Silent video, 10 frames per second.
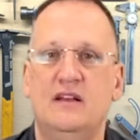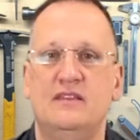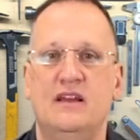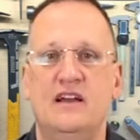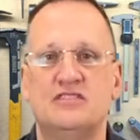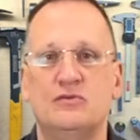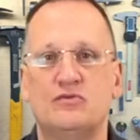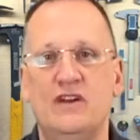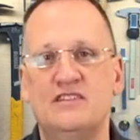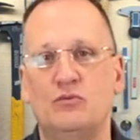the iso and
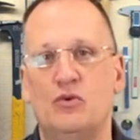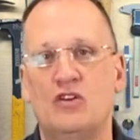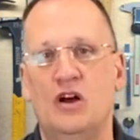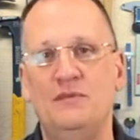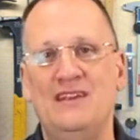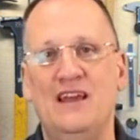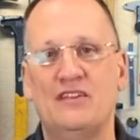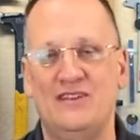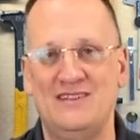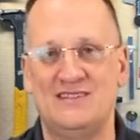resin will come together
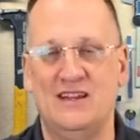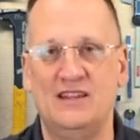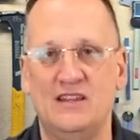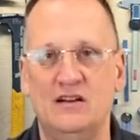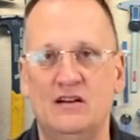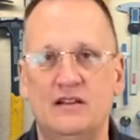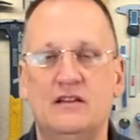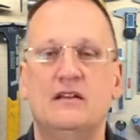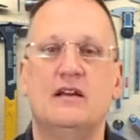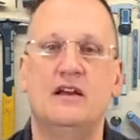inside the gun
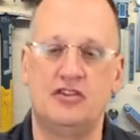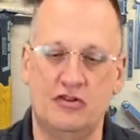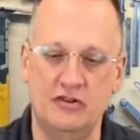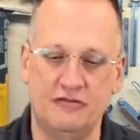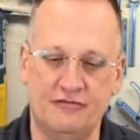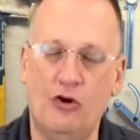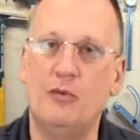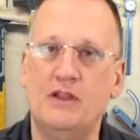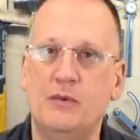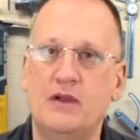and turn into foam,
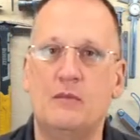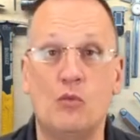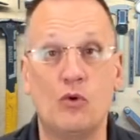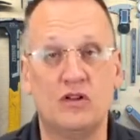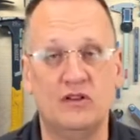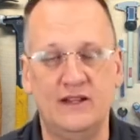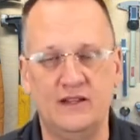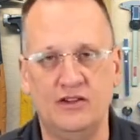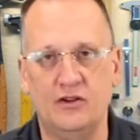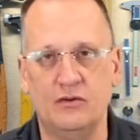and then we got more cleaning to
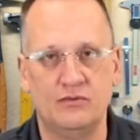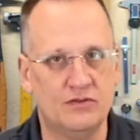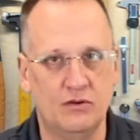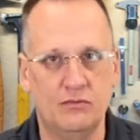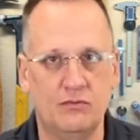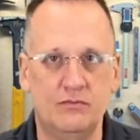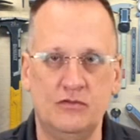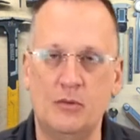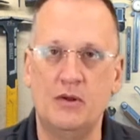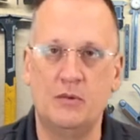do. So
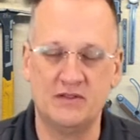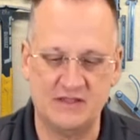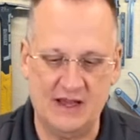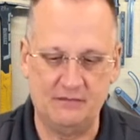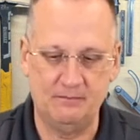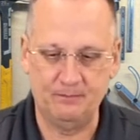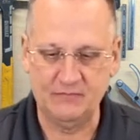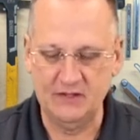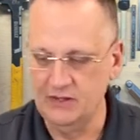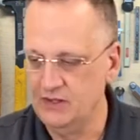nobody wants that.
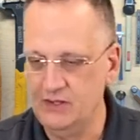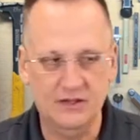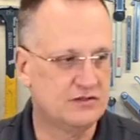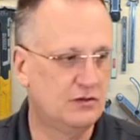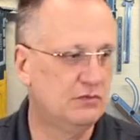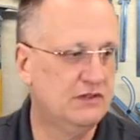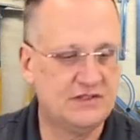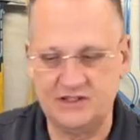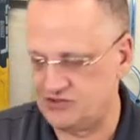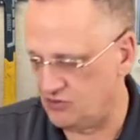So let's
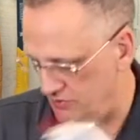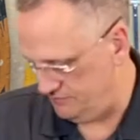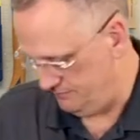get started.